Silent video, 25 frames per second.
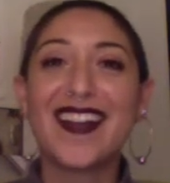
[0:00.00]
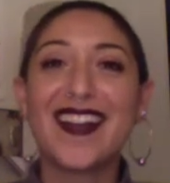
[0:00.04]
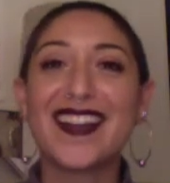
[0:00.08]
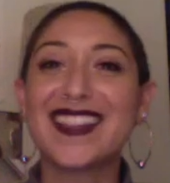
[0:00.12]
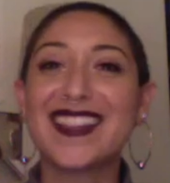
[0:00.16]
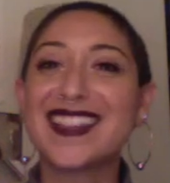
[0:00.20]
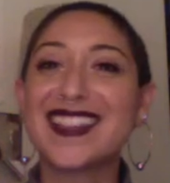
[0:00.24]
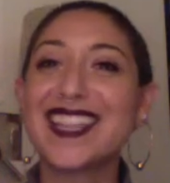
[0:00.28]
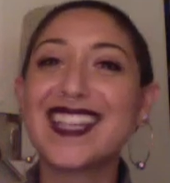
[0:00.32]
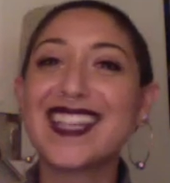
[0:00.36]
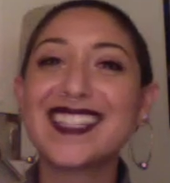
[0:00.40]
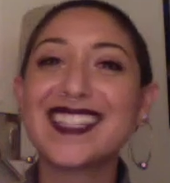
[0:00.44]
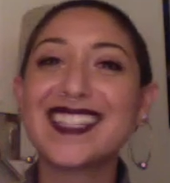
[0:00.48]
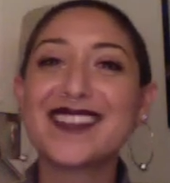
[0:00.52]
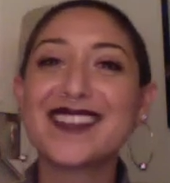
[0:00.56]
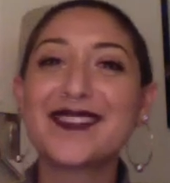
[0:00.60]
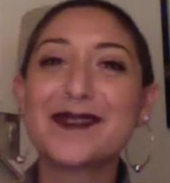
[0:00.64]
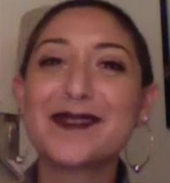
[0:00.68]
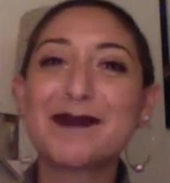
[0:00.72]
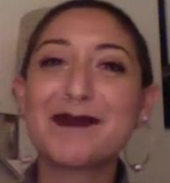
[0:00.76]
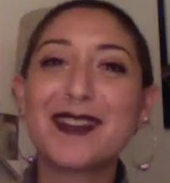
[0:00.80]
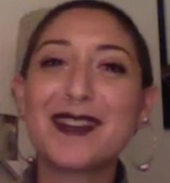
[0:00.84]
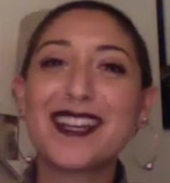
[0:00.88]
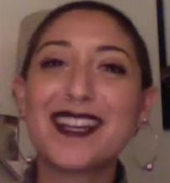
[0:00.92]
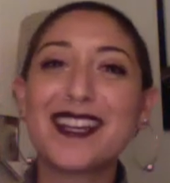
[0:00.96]
All right, thanks
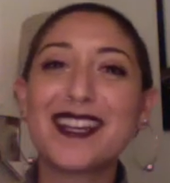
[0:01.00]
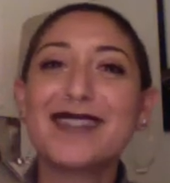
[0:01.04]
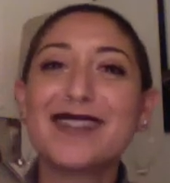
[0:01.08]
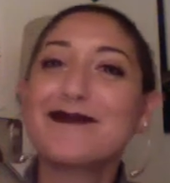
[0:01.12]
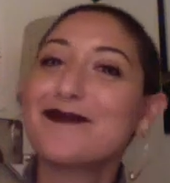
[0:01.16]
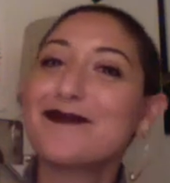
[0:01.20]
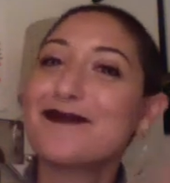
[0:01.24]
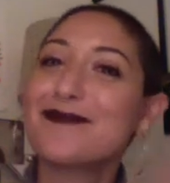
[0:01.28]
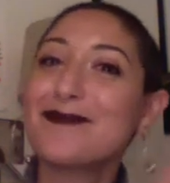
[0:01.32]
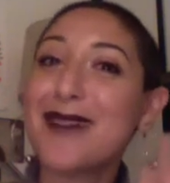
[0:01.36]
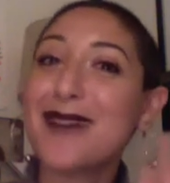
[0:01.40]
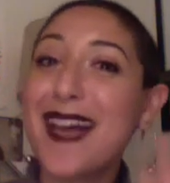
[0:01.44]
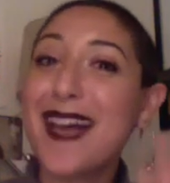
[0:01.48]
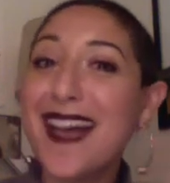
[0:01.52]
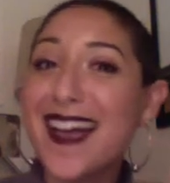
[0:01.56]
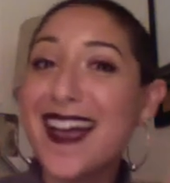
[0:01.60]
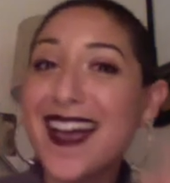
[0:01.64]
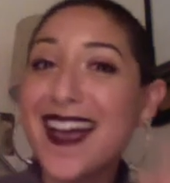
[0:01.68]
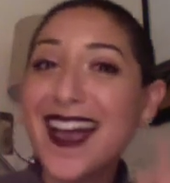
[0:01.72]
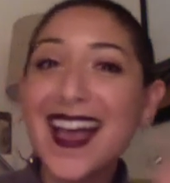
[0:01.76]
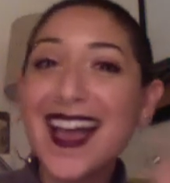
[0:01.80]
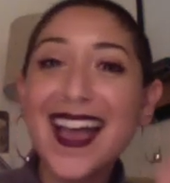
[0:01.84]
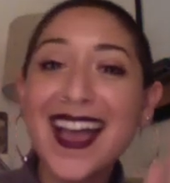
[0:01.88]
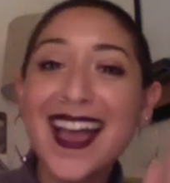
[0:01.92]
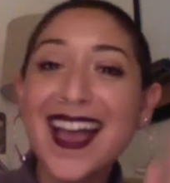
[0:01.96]
everybody.
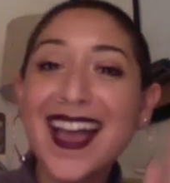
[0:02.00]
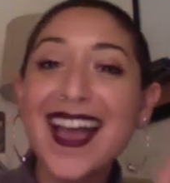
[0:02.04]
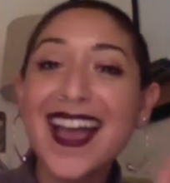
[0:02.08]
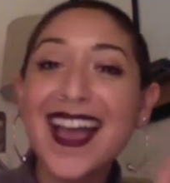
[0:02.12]
Bye.